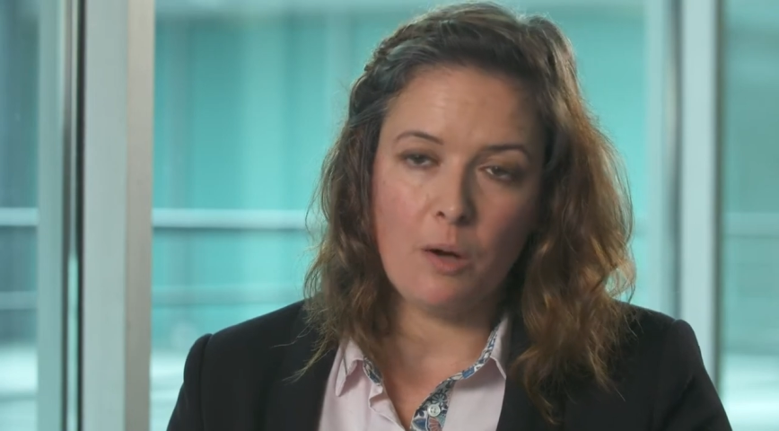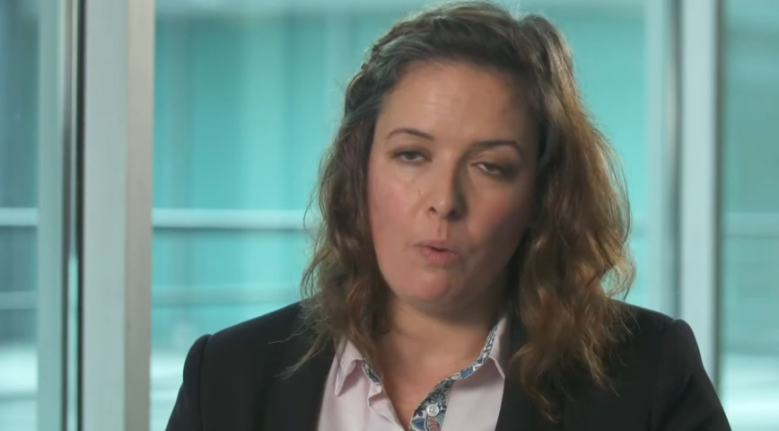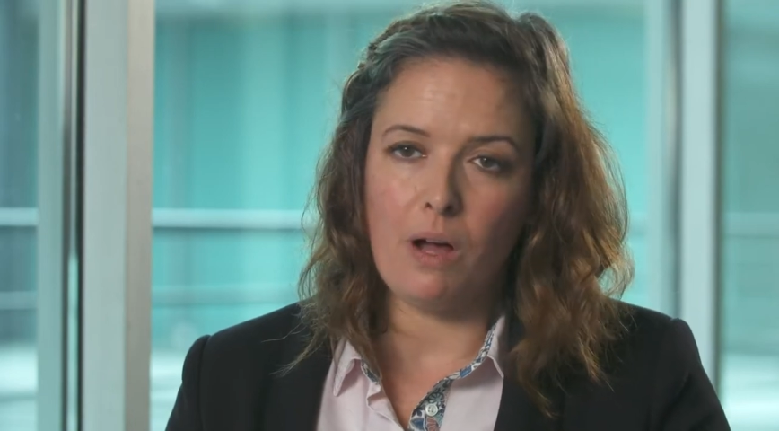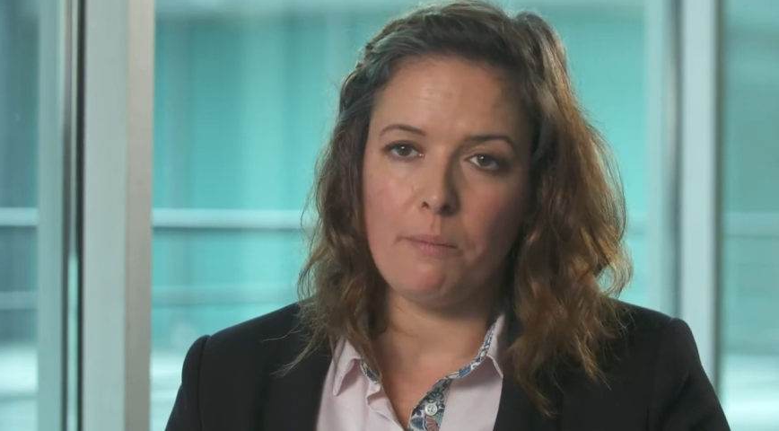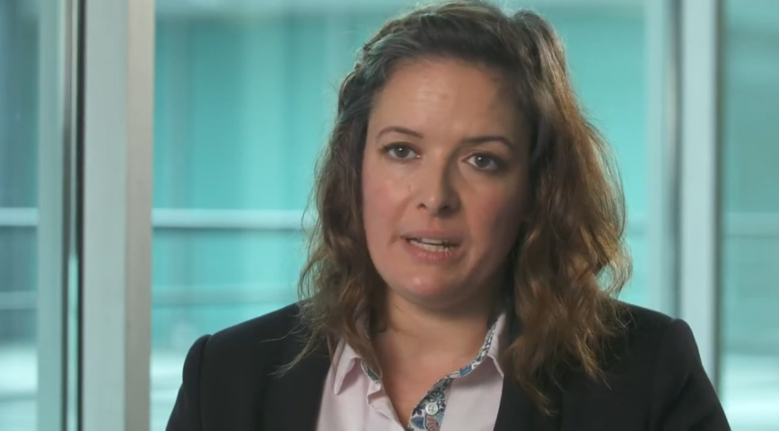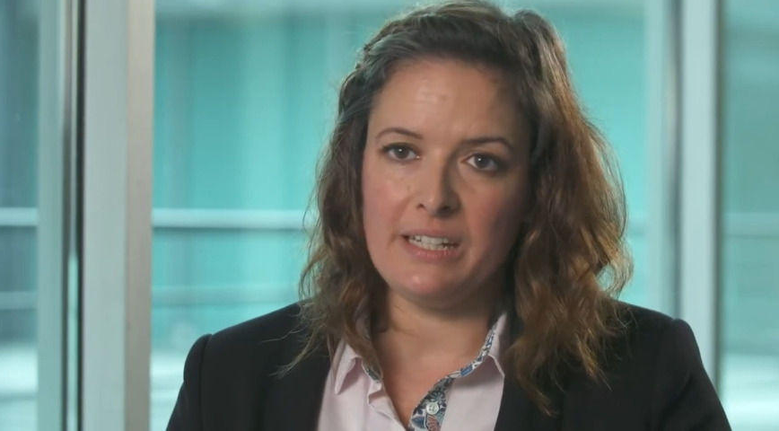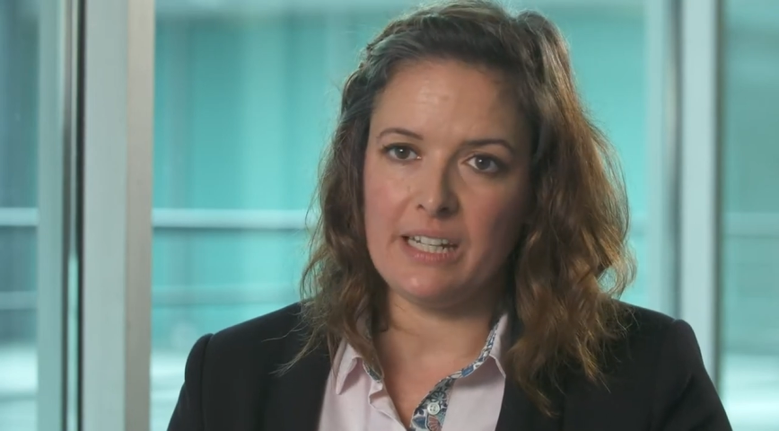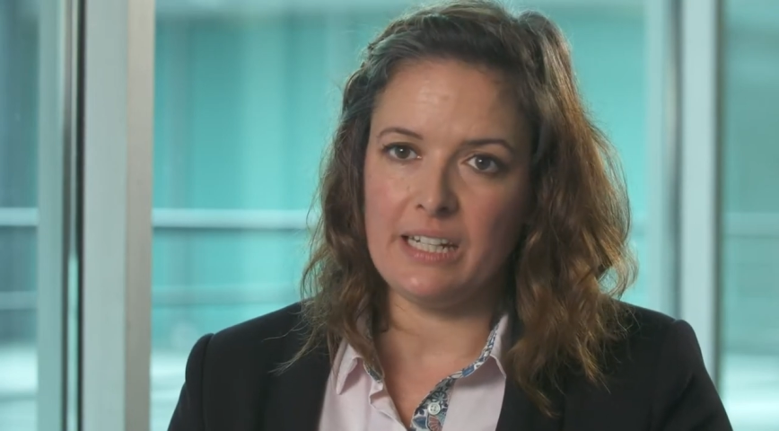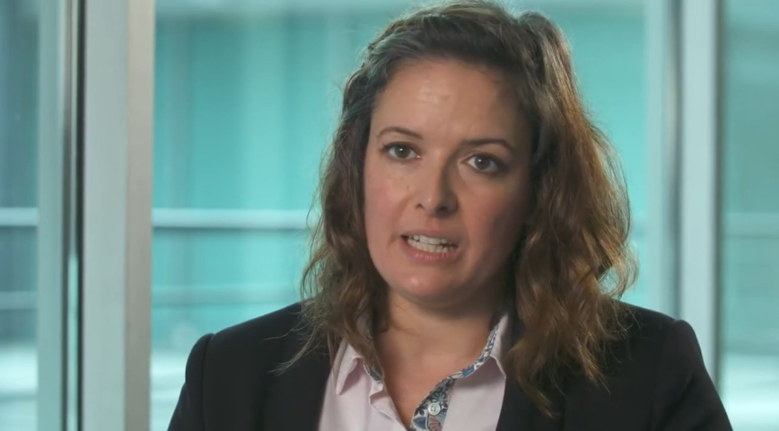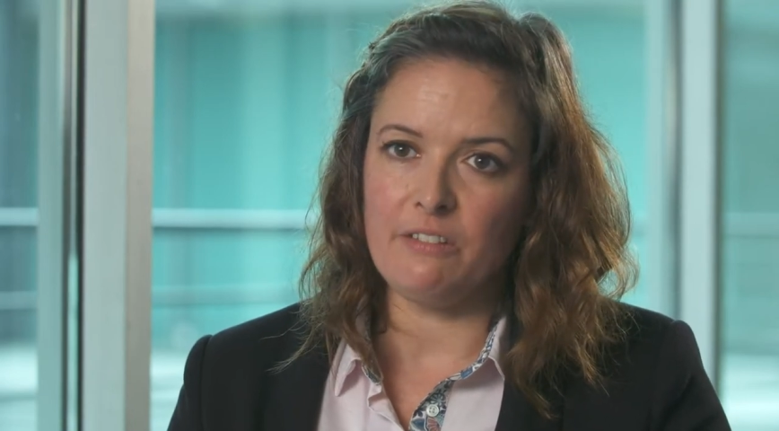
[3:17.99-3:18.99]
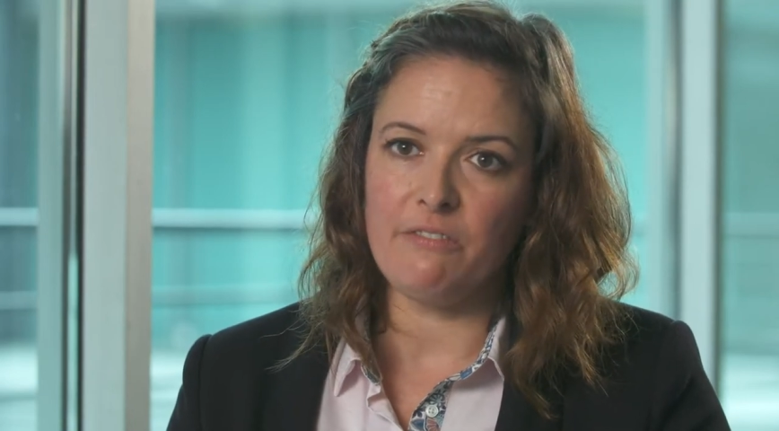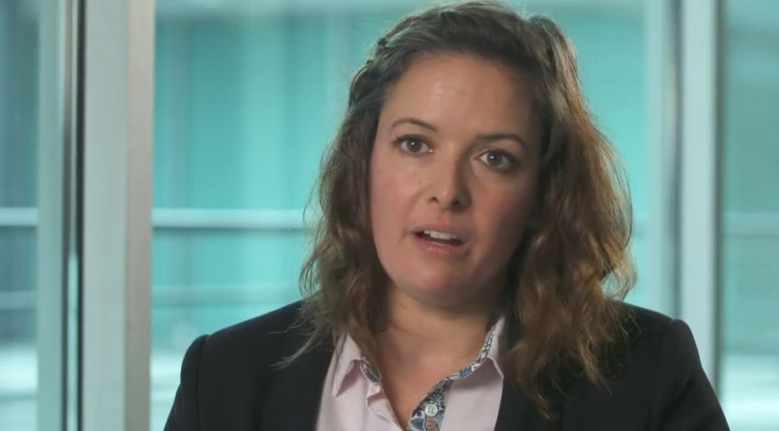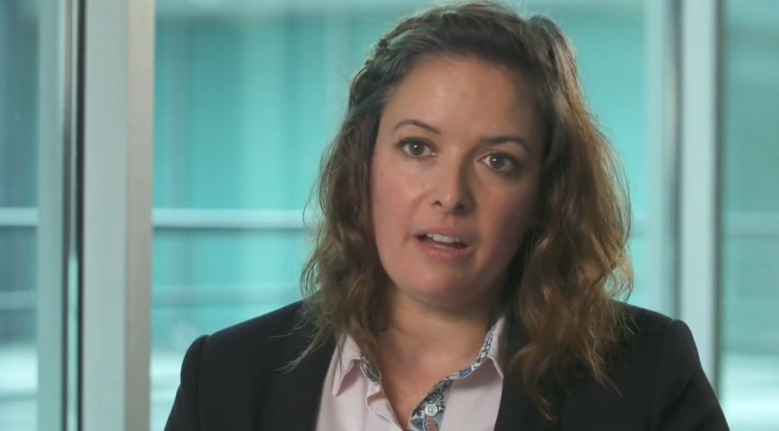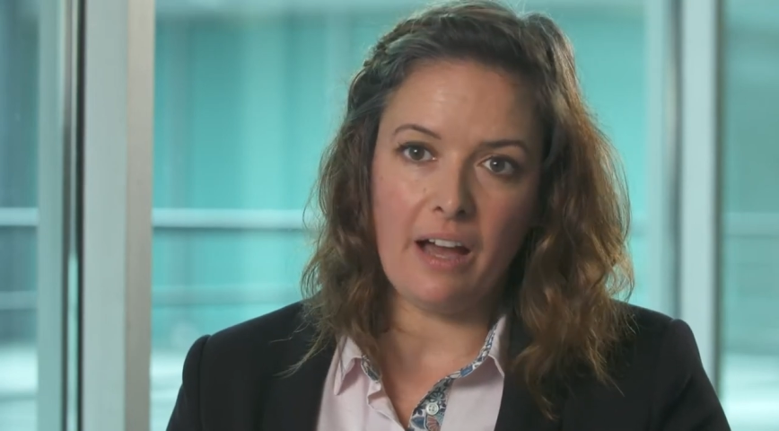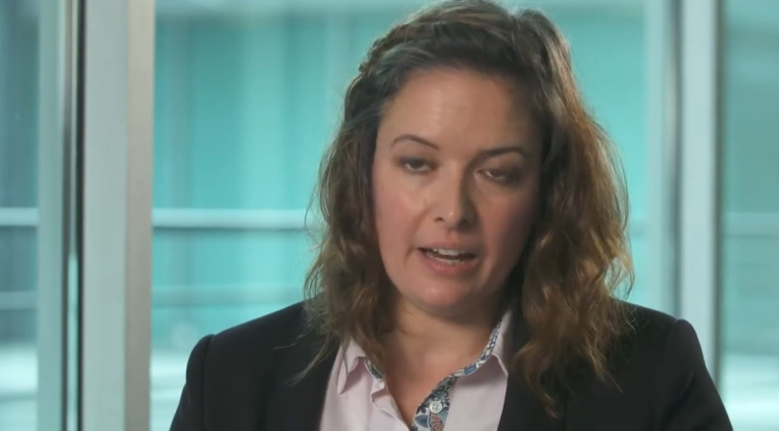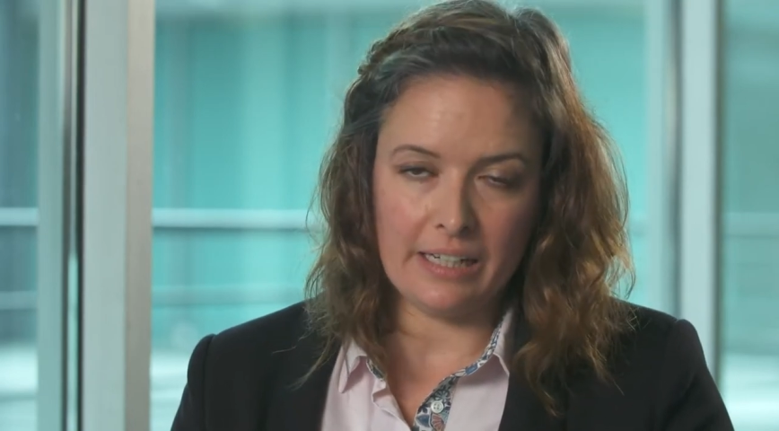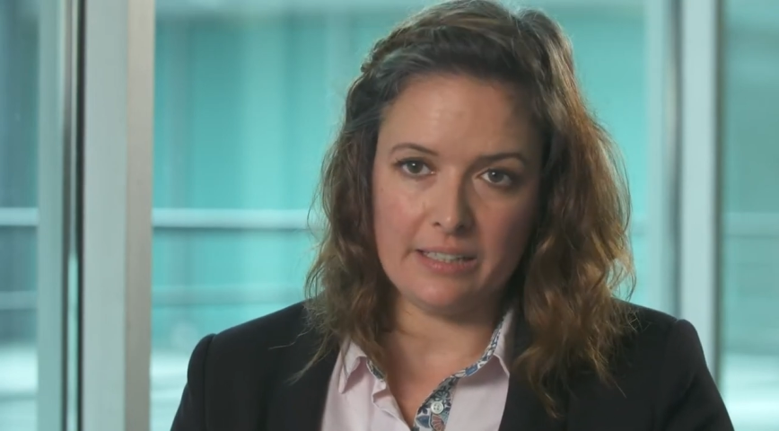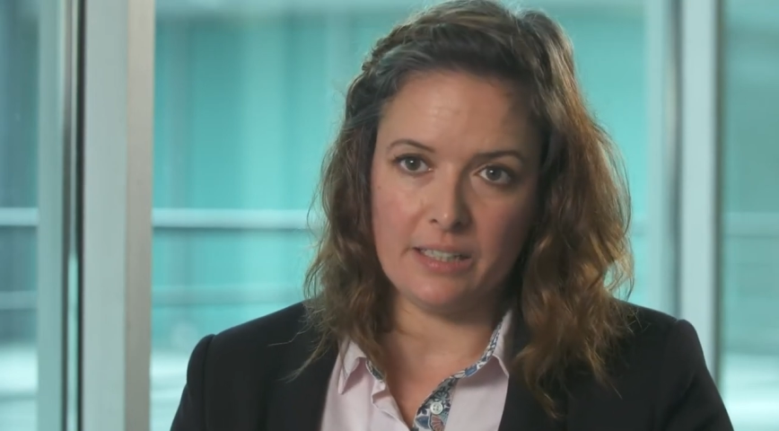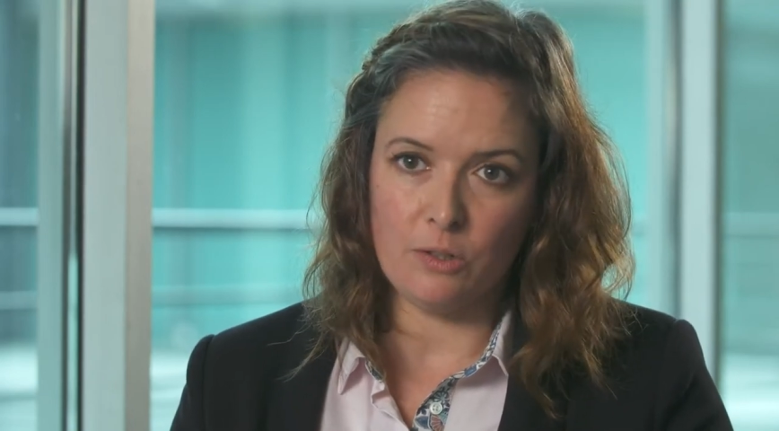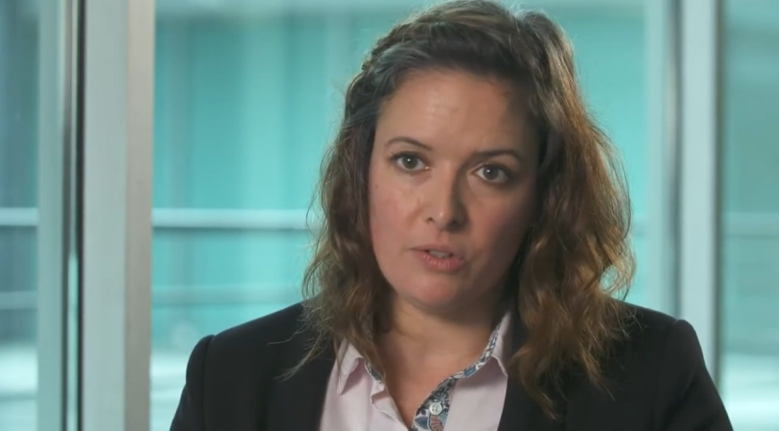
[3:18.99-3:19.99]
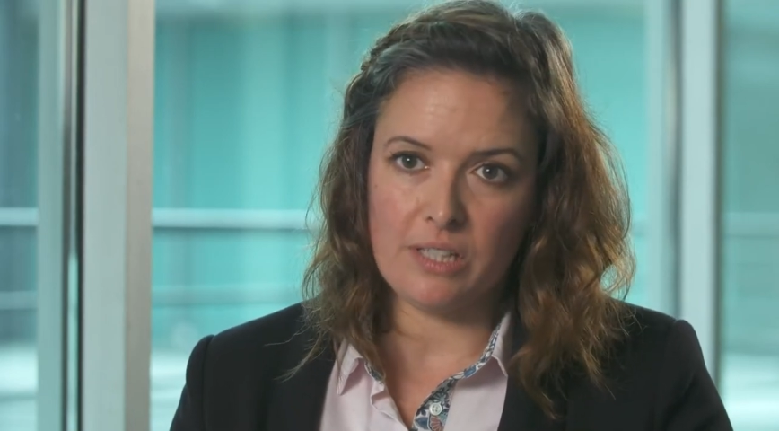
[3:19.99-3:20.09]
while maintaining very high clinical